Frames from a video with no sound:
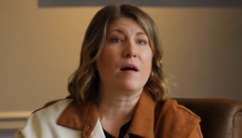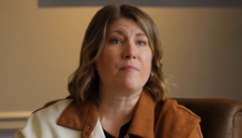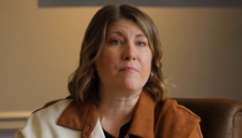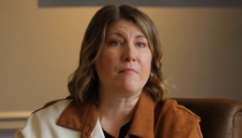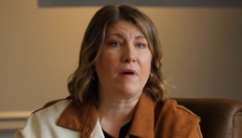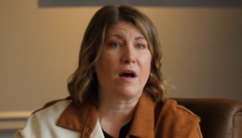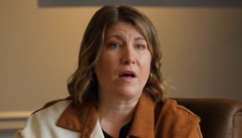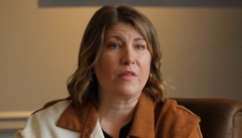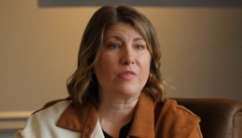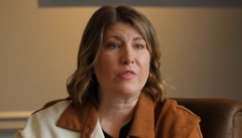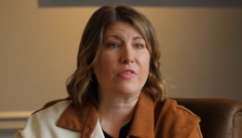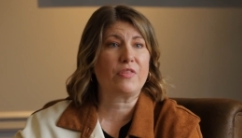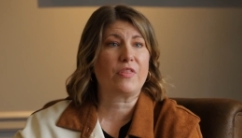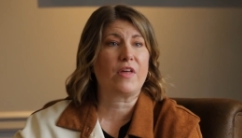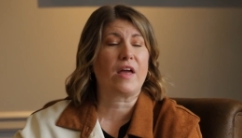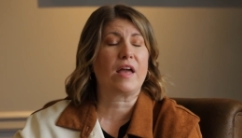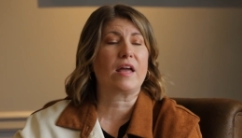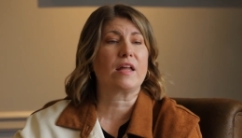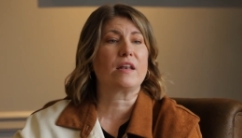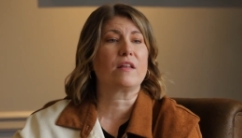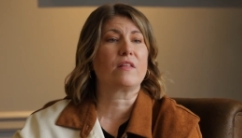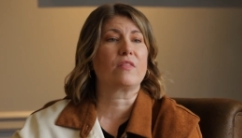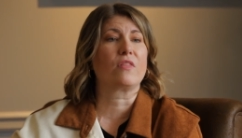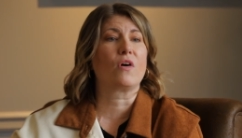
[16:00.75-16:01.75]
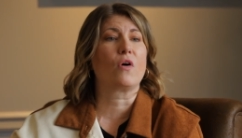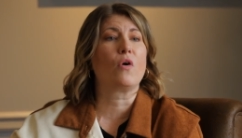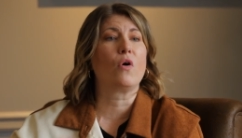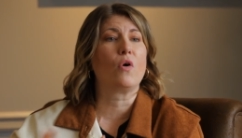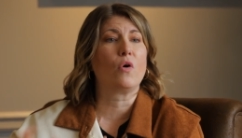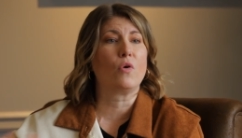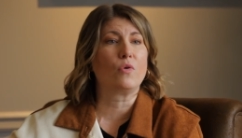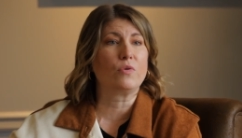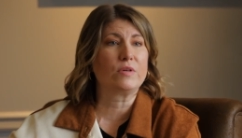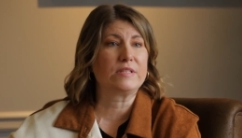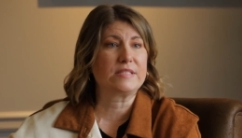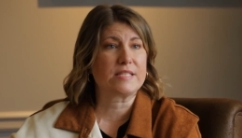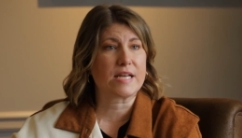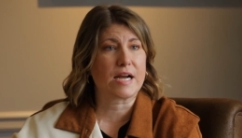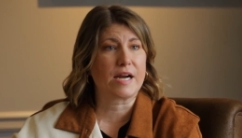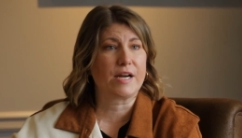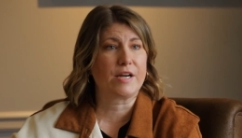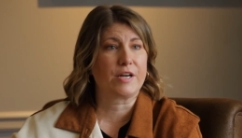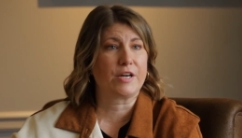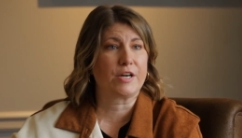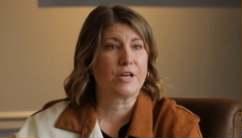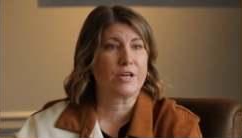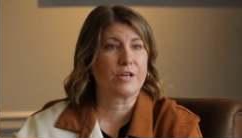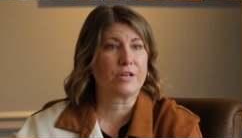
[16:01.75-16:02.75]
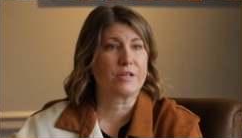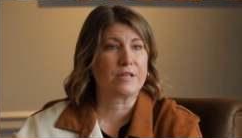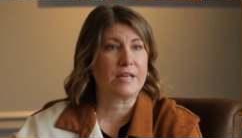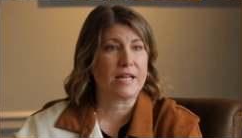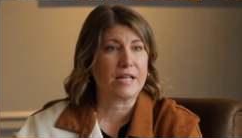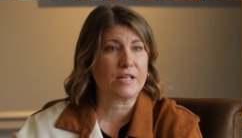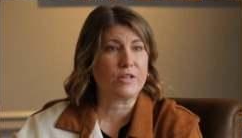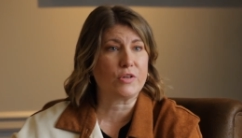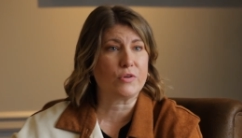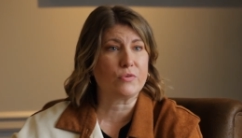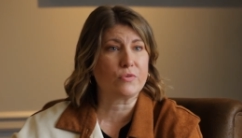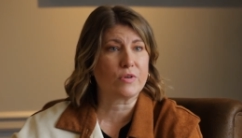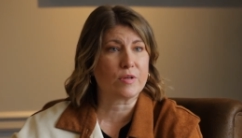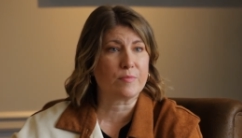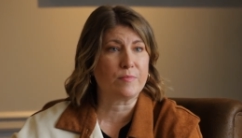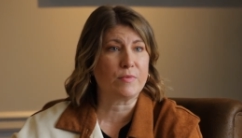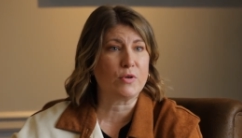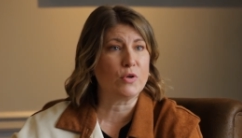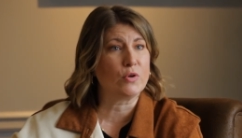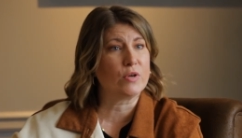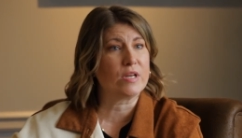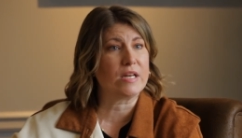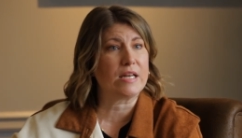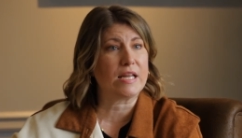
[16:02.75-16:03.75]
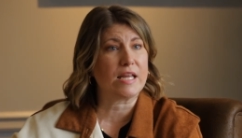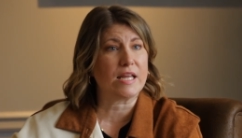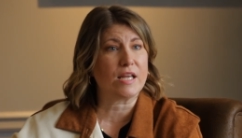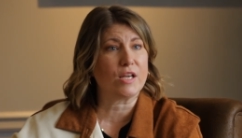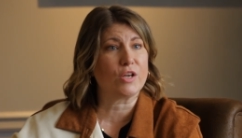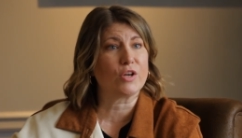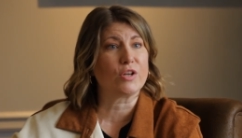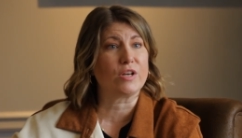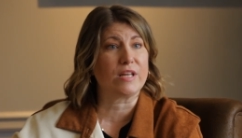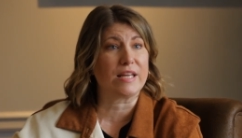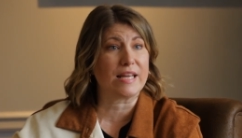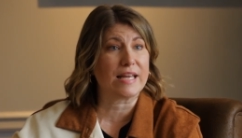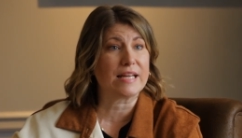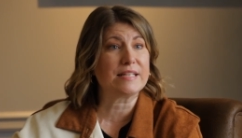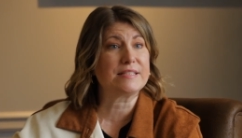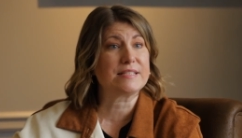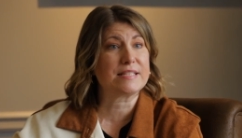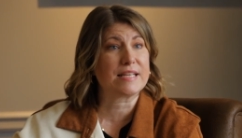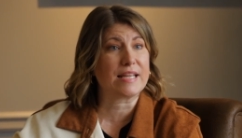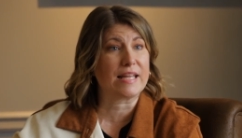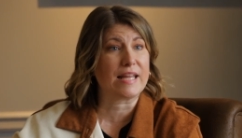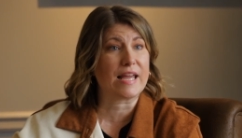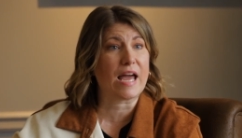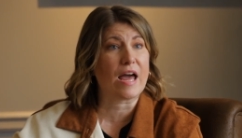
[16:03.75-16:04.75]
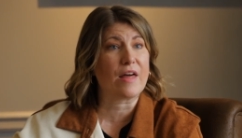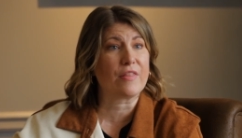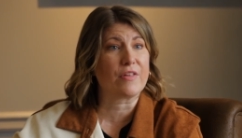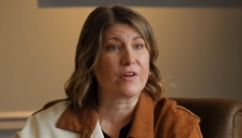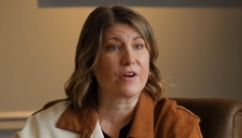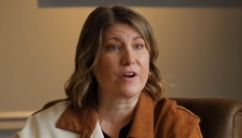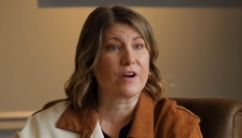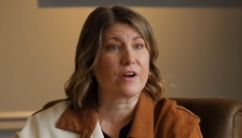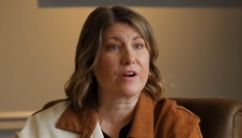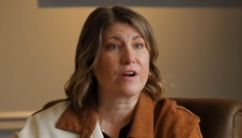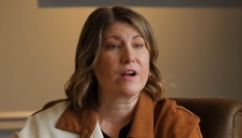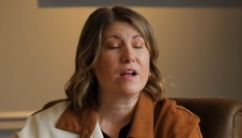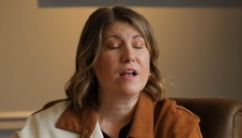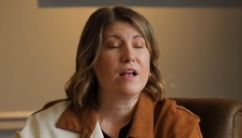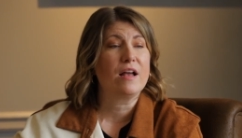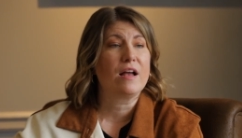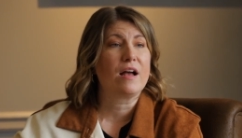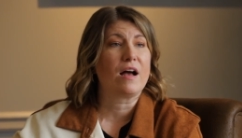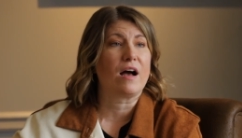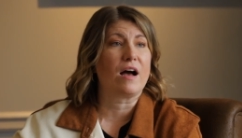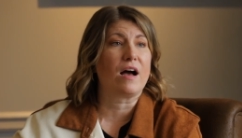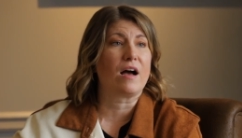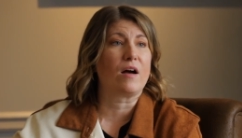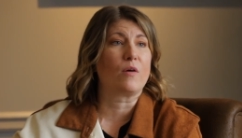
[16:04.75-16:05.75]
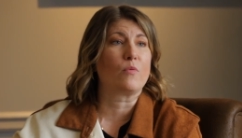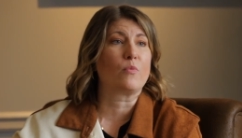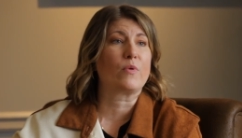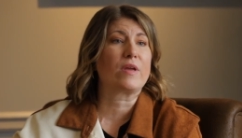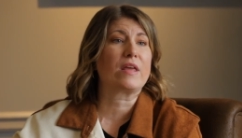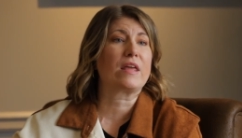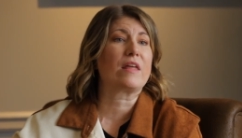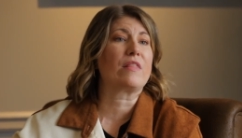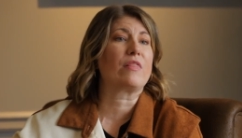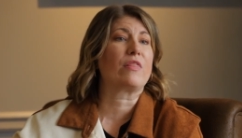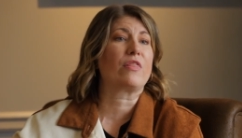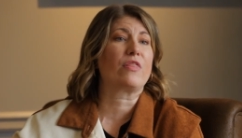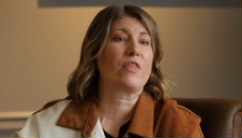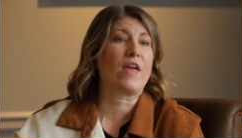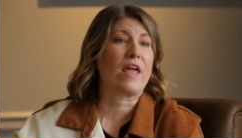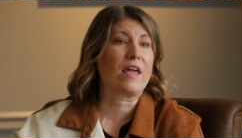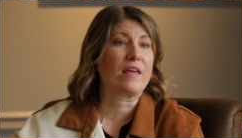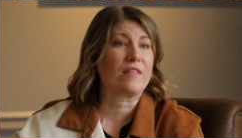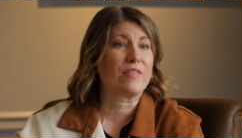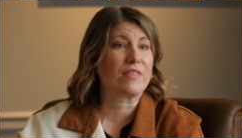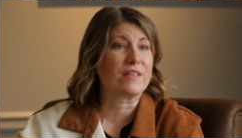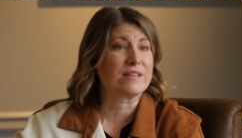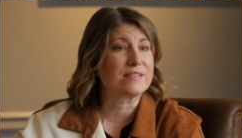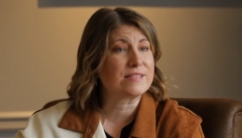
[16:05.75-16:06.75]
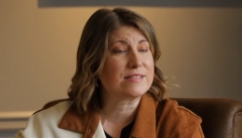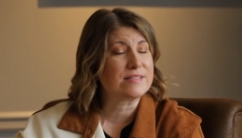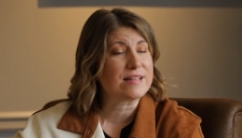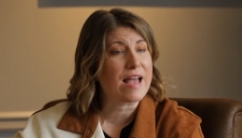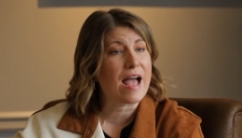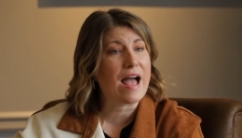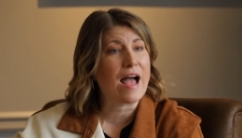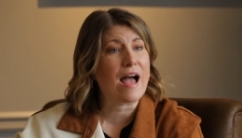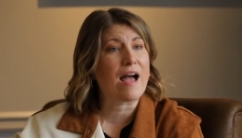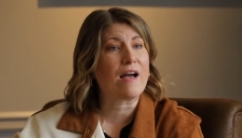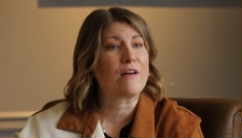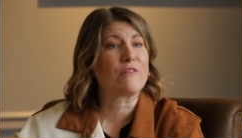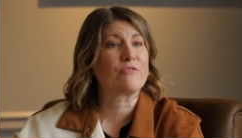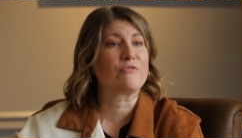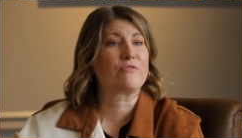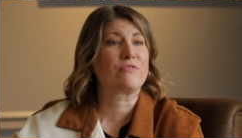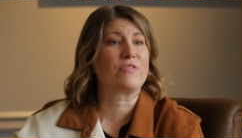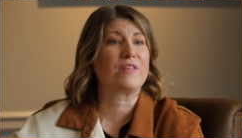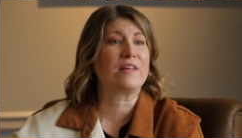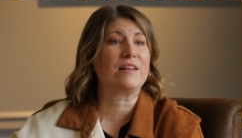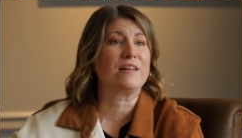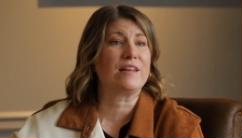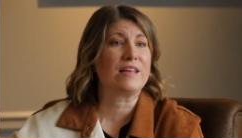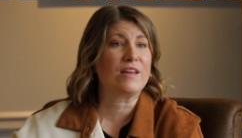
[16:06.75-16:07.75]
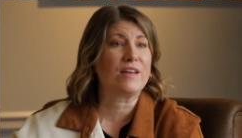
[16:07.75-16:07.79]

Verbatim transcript: a month that the whole entire NICU community could get together. Uh, we can thank the staff, the